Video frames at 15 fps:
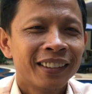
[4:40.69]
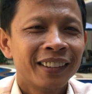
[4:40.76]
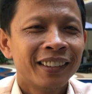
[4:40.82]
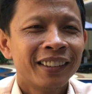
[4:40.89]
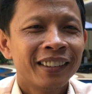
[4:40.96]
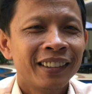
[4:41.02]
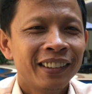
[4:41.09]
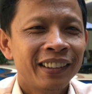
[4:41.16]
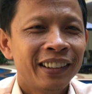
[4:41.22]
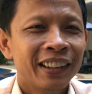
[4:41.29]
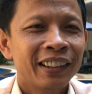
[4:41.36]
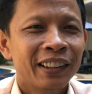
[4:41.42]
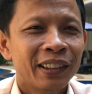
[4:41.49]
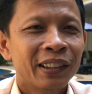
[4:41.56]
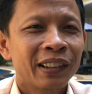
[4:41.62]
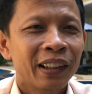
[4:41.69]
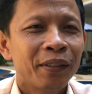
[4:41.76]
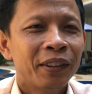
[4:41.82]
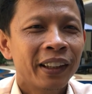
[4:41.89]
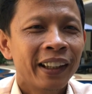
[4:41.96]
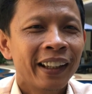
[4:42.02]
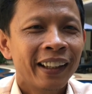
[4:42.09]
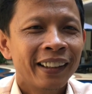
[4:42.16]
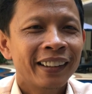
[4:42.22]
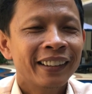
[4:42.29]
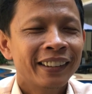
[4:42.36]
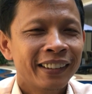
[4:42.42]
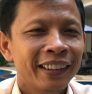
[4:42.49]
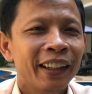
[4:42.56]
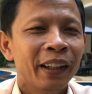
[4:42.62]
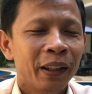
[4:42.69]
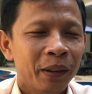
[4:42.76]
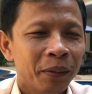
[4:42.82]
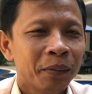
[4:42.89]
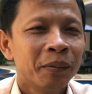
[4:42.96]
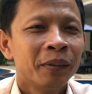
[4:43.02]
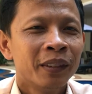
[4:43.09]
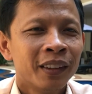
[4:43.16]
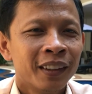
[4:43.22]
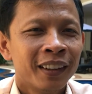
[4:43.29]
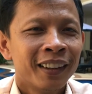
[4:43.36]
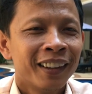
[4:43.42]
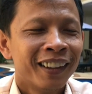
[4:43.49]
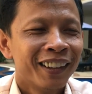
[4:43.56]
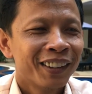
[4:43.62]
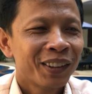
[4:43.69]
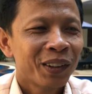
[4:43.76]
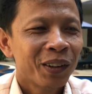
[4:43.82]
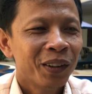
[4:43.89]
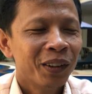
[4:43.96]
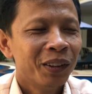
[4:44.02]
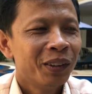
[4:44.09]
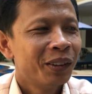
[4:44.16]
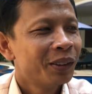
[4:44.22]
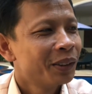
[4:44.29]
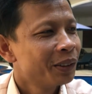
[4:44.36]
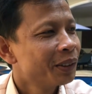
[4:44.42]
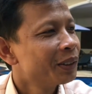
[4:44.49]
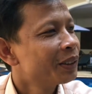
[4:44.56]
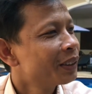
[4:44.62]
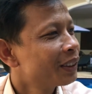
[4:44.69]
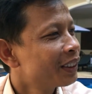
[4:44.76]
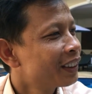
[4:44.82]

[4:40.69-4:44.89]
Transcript: Just live together. They still just, just live together. together. Yeah. Okay. So how were you?